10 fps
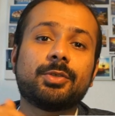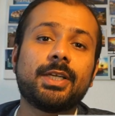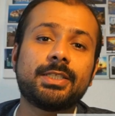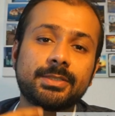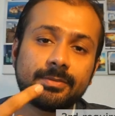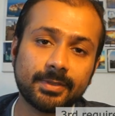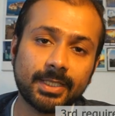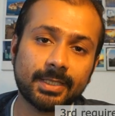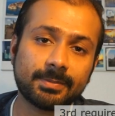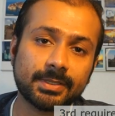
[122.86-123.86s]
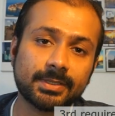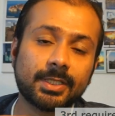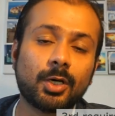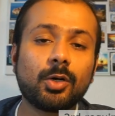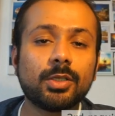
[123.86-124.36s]
your relationship with that
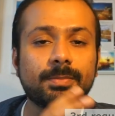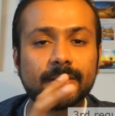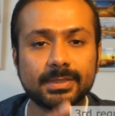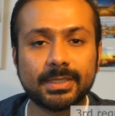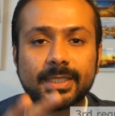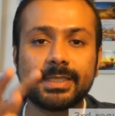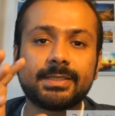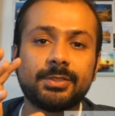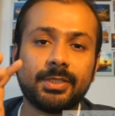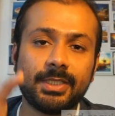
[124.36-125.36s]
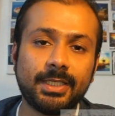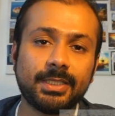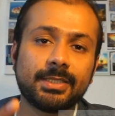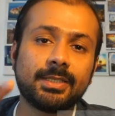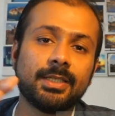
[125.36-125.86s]
person, all the personal details you
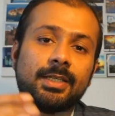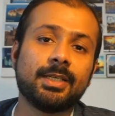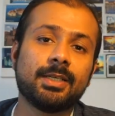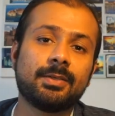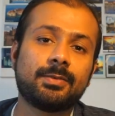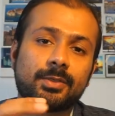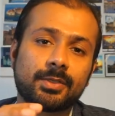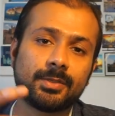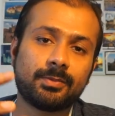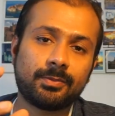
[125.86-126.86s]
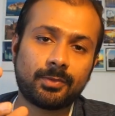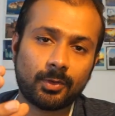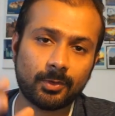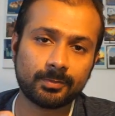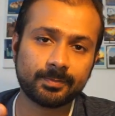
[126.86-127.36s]
needed for the
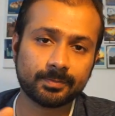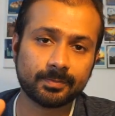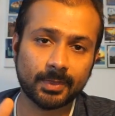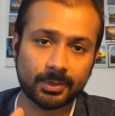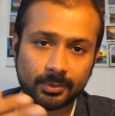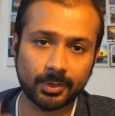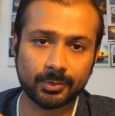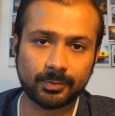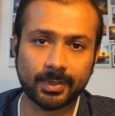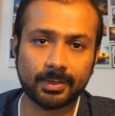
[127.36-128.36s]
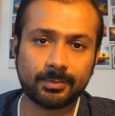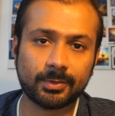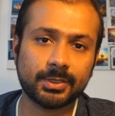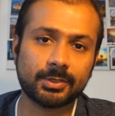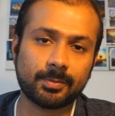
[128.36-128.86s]
form that you're going to fill
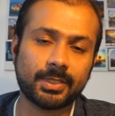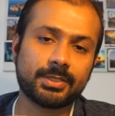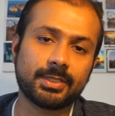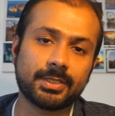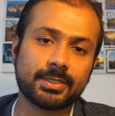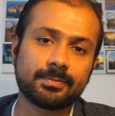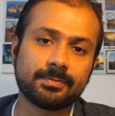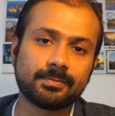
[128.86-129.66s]
for this application letter.